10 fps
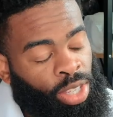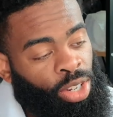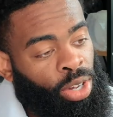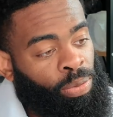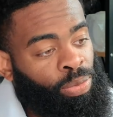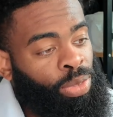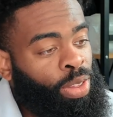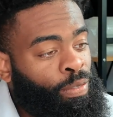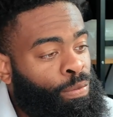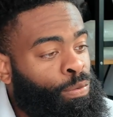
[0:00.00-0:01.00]

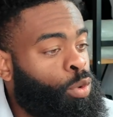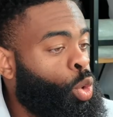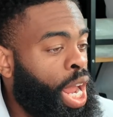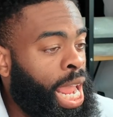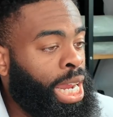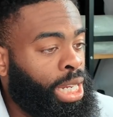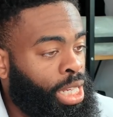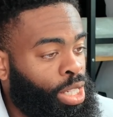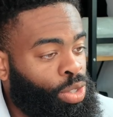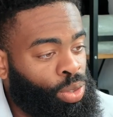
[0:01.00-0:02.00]

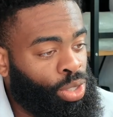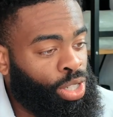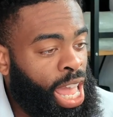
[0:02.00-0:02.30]
480 or